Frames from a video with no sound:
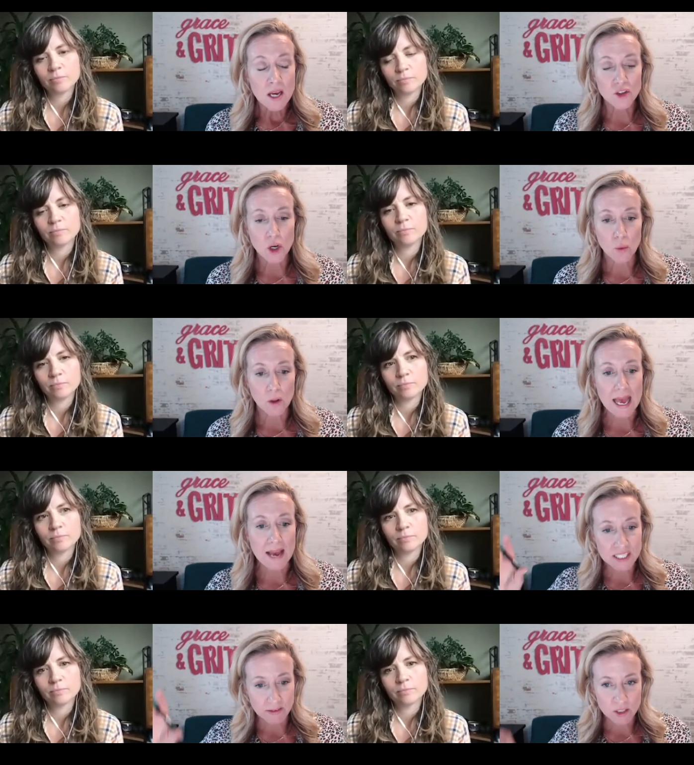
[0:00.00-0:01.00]
Speaker 1: So we'll
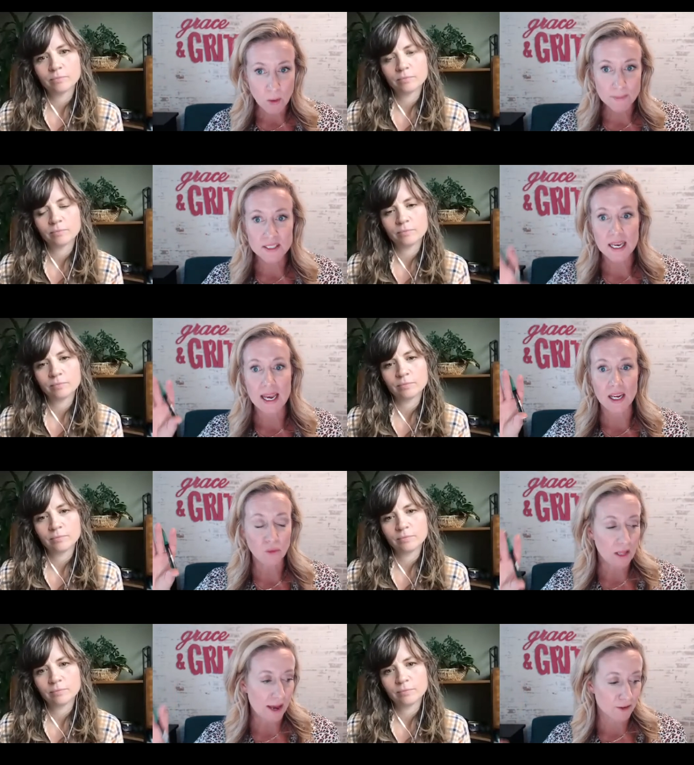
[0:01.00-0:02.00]
have Sarah's website,
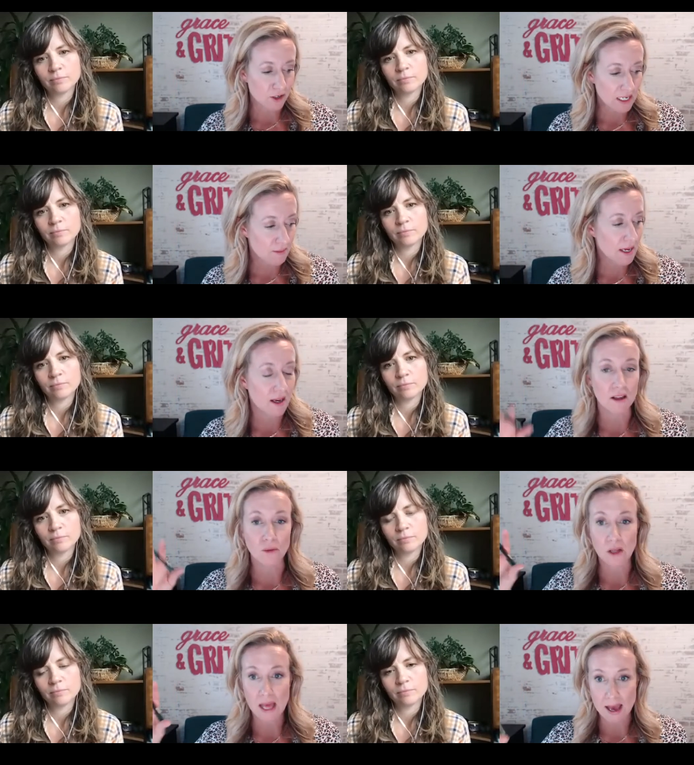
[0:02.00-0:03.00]
we'll have her email,
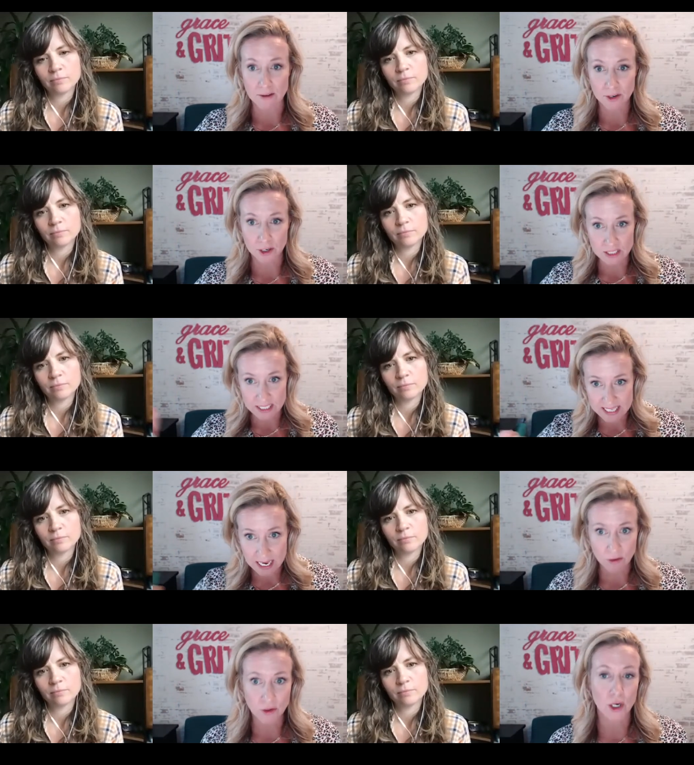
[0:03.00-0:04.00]
we'll have her
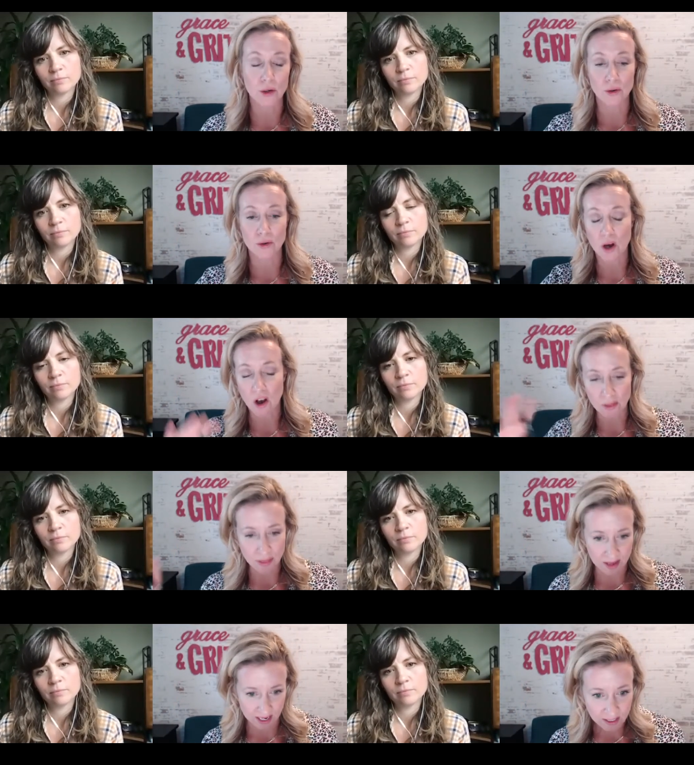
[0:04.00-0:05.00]
discount code, all the
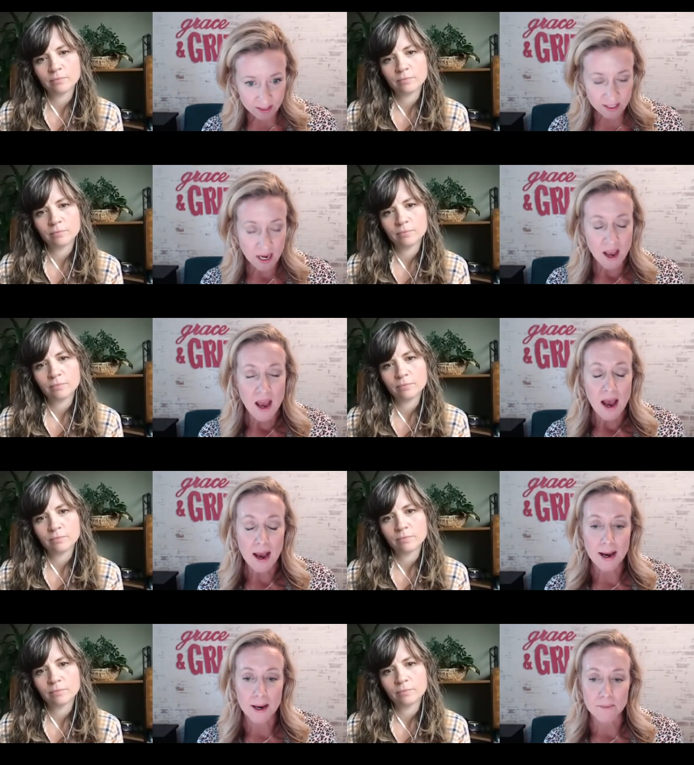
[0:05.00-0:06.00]
things.
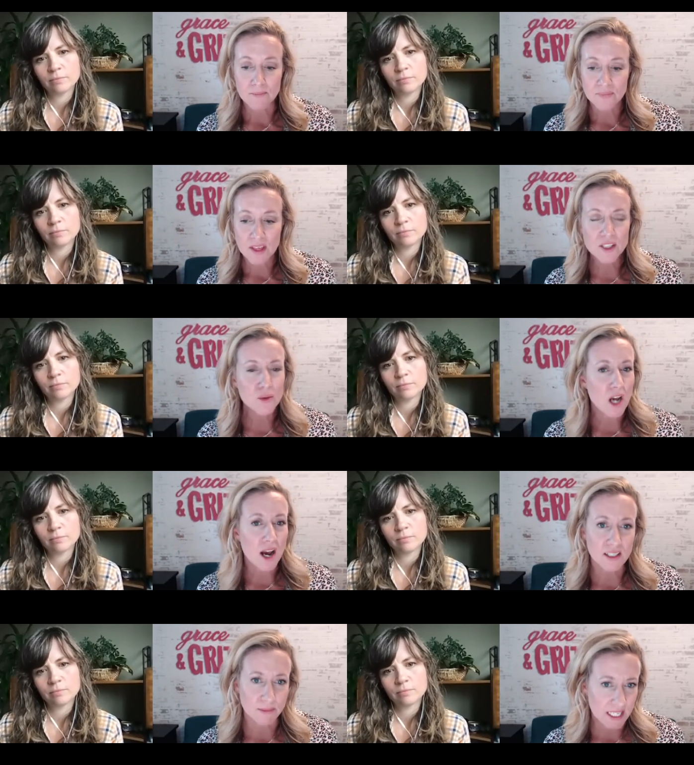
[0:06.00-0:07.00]
Um, this was
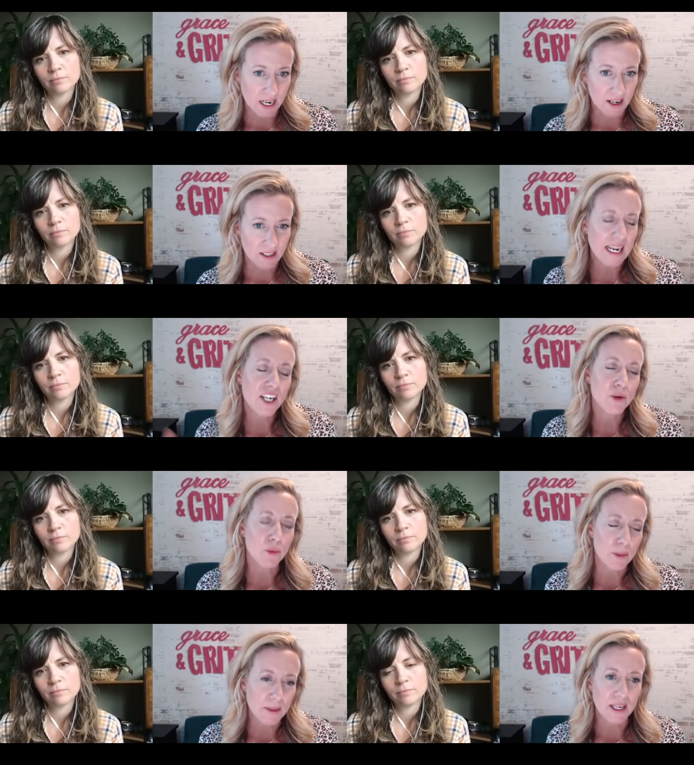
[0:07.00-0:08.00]
awesome, Sarah. Like I knew it
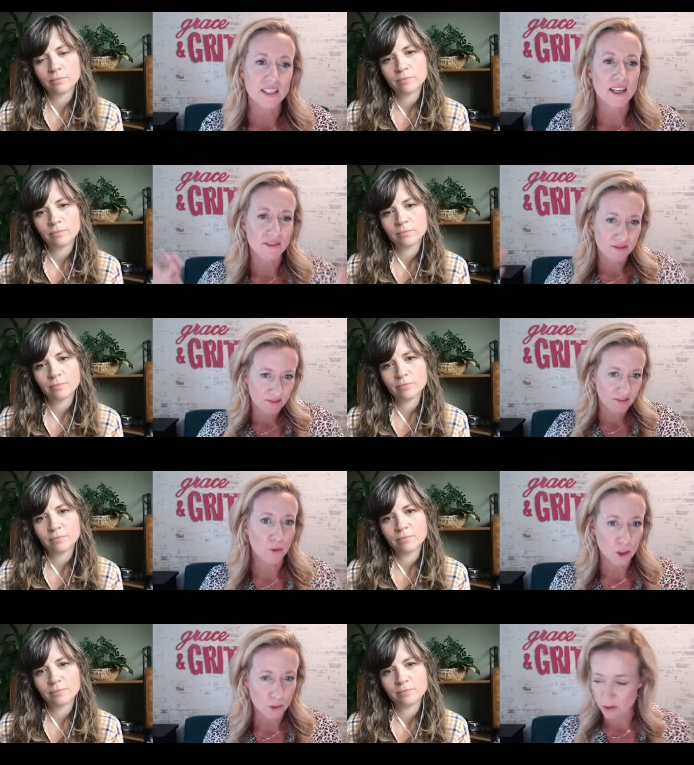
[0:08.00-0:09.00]
would be because I've
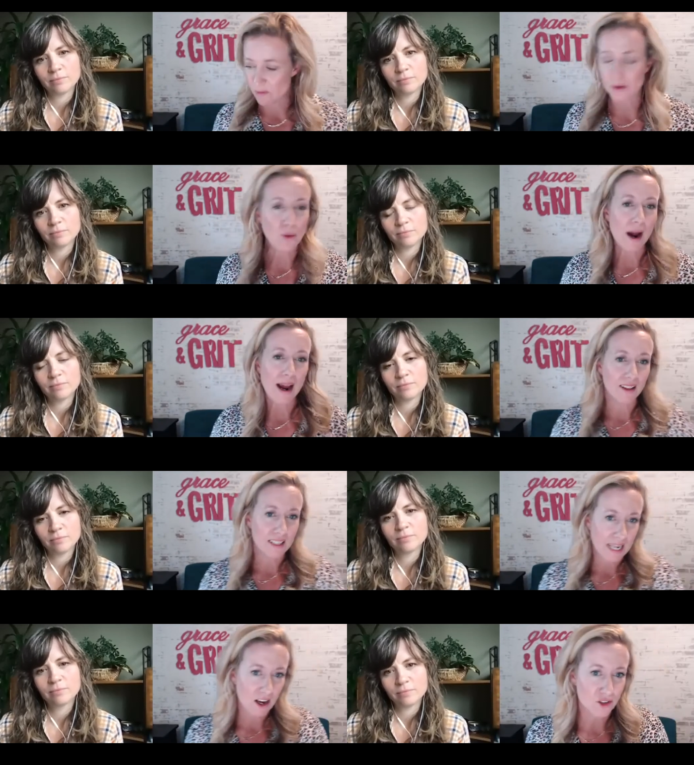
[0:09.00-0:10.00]
worked with you for a while
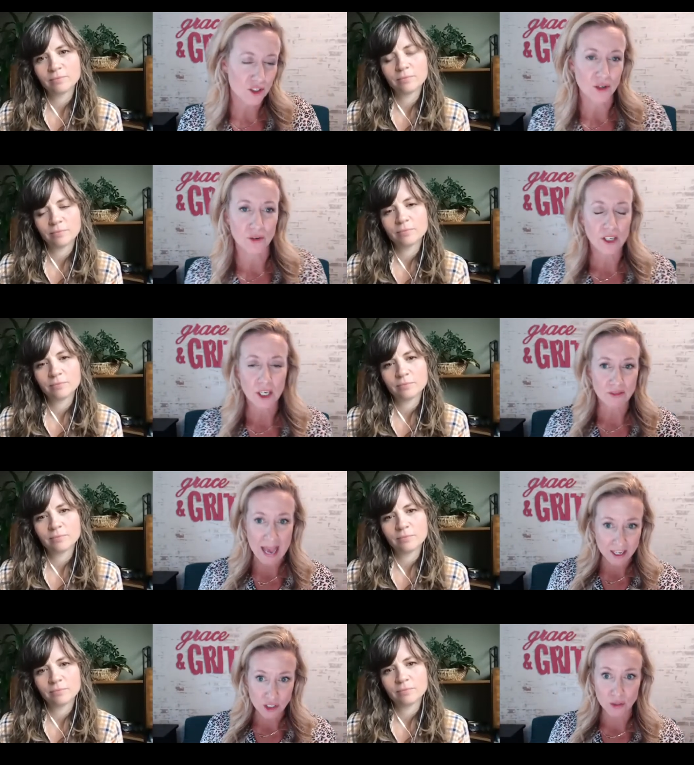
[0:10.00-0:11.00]
and I also, you know, I've
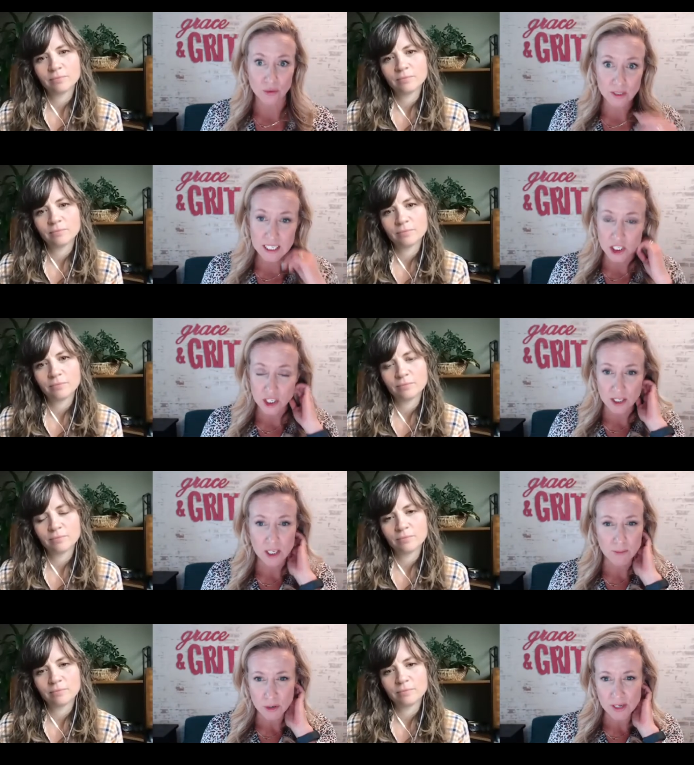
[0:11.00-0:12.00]
had you teach in the
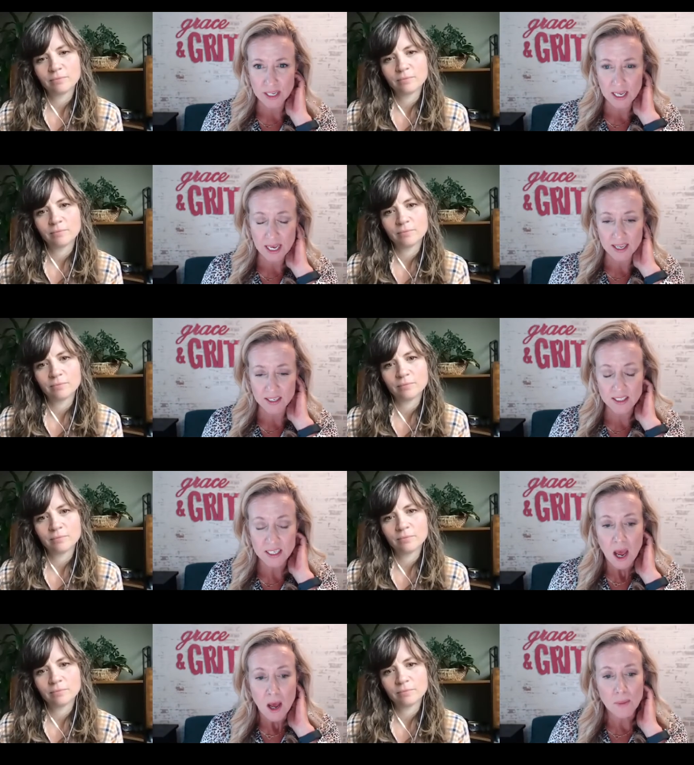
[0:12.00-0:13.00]
community and
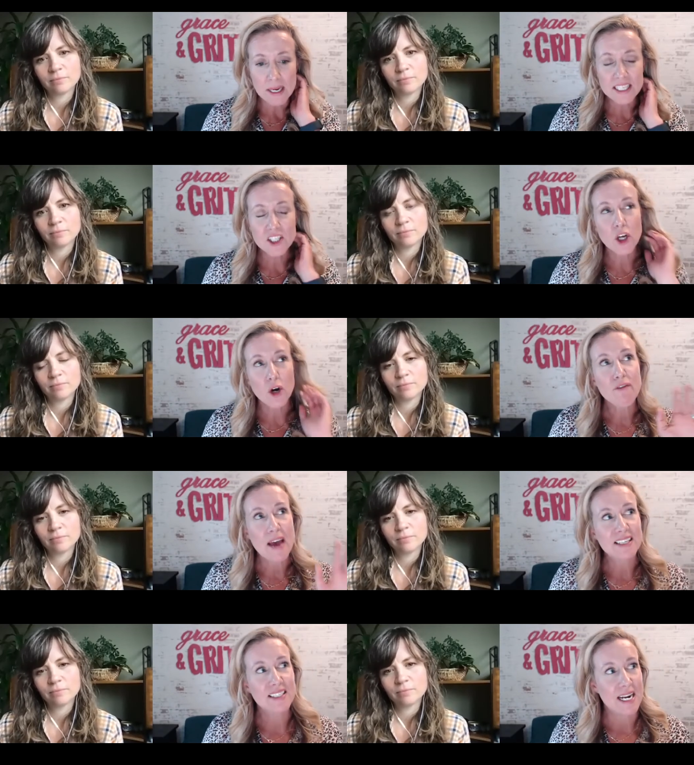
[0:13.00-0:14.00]
but it's so
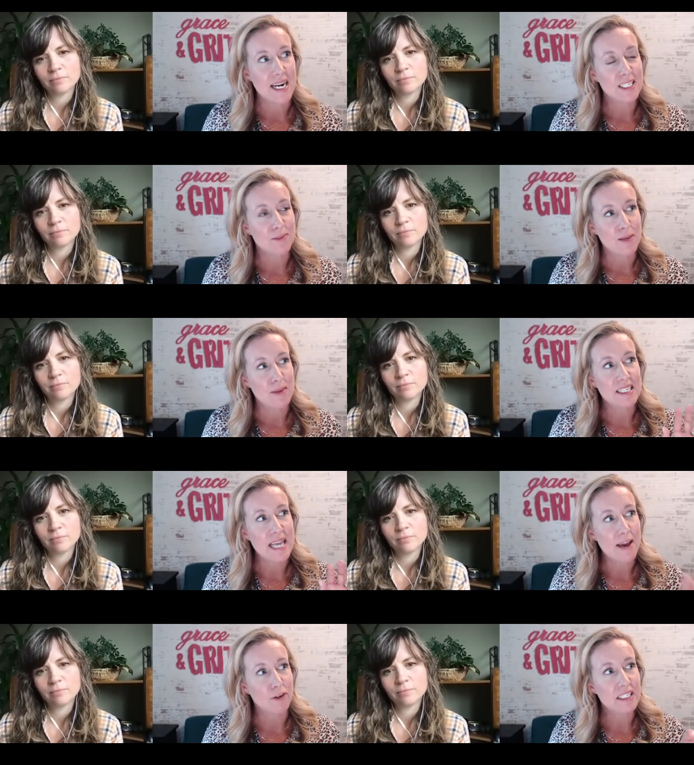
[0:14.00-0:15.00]
fascinating to me because
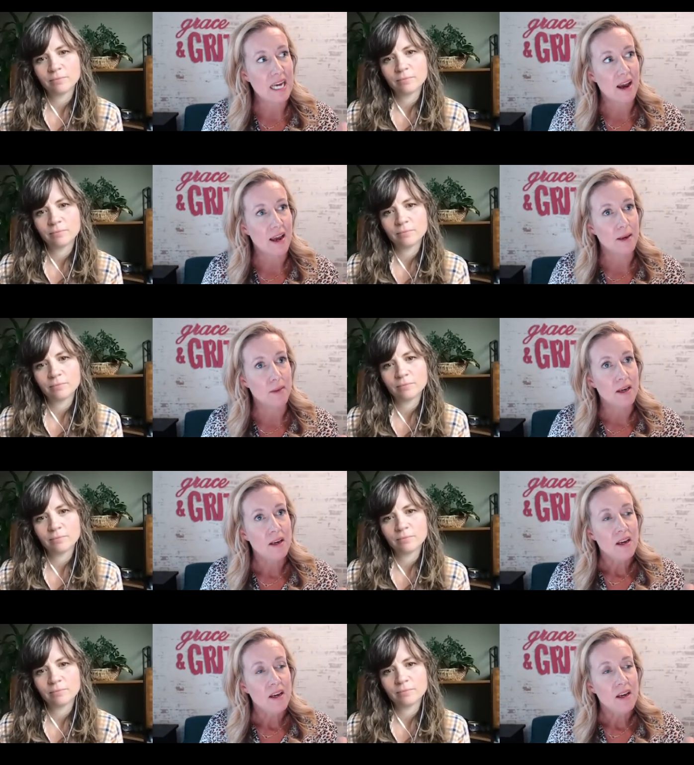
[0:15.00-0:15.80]
every time